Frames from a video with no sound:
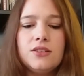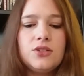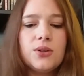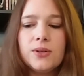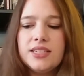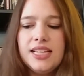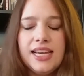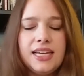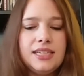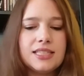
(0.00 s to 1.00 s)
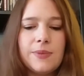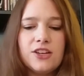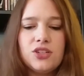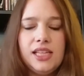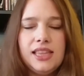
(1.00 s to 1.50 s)
Towards the end,
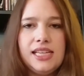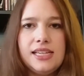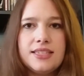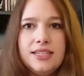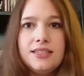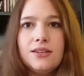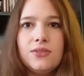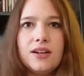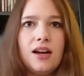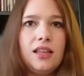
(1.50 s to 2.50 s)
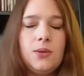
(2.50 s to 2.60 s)
especially the season finale,